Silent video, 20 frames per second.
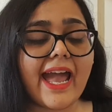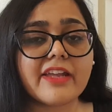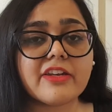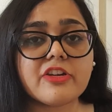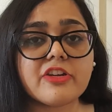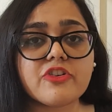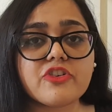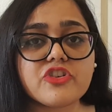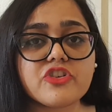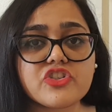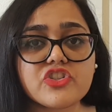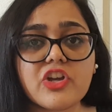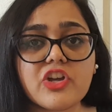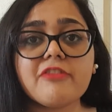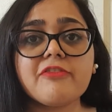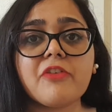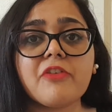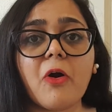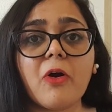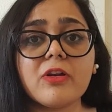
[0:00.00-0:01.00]
and
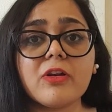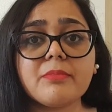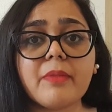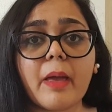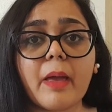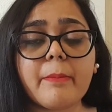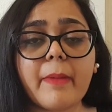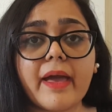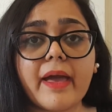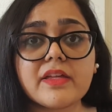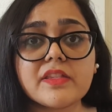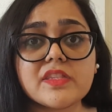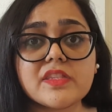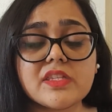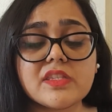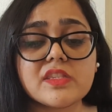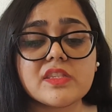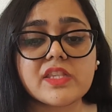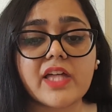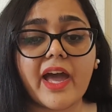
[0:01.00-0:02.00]
shove all my bags
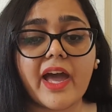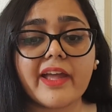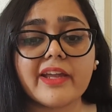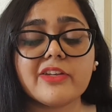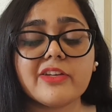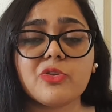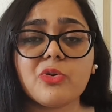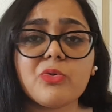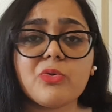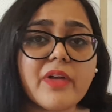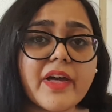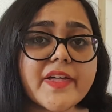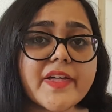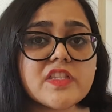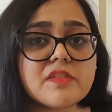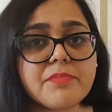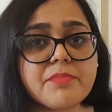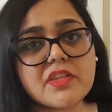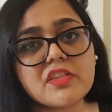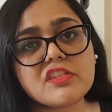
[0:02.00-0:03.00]
inside. Thoda
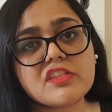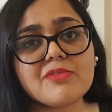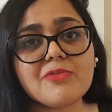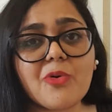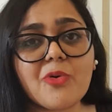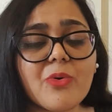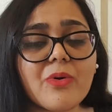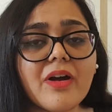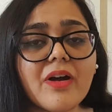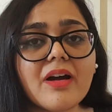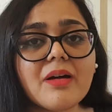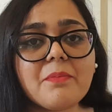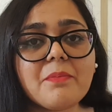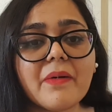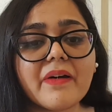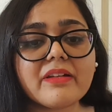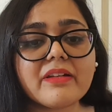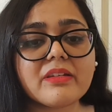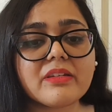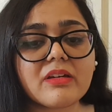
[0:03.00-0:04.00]
expensive hoga,
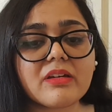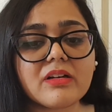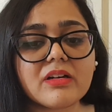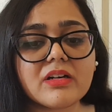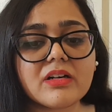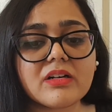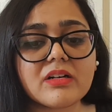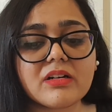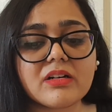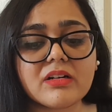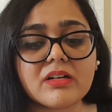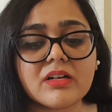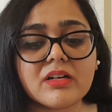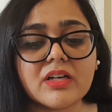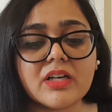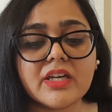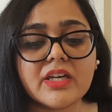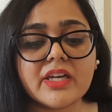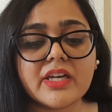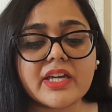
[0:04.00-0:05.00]

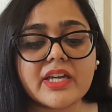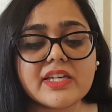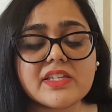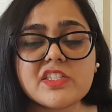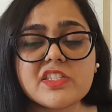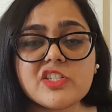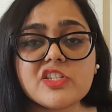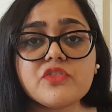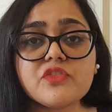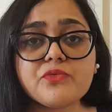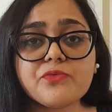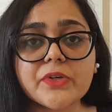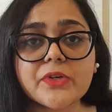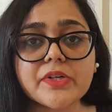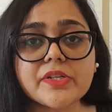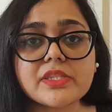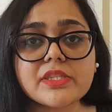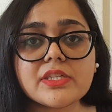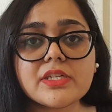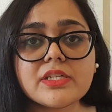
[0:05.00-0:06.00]
but it's just
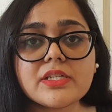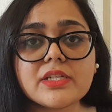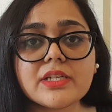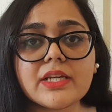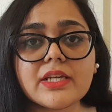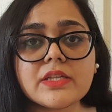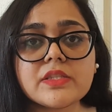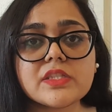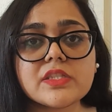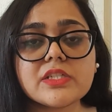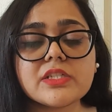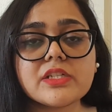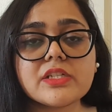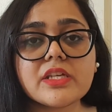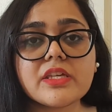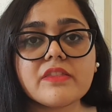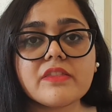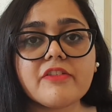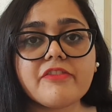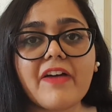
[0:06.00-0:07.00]
worth it
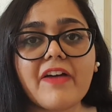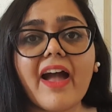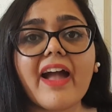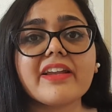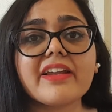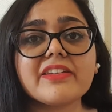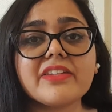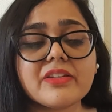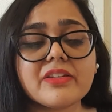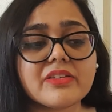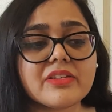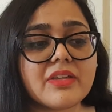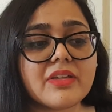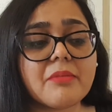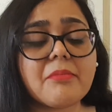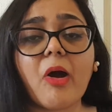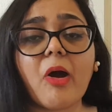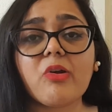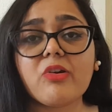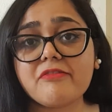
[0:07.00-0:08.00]
considering the fact that
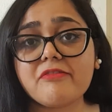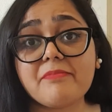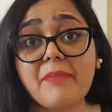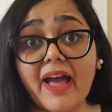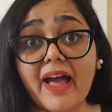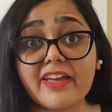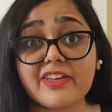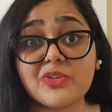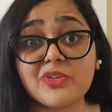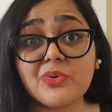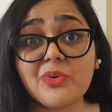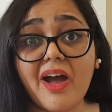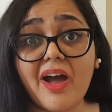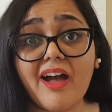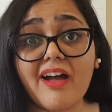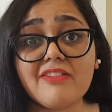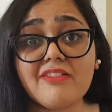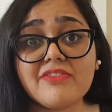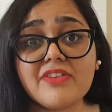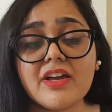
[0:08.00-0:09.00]
the amount of bag you
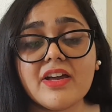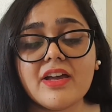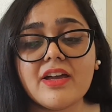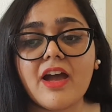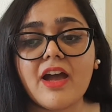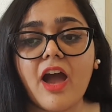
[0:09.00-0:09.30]
have.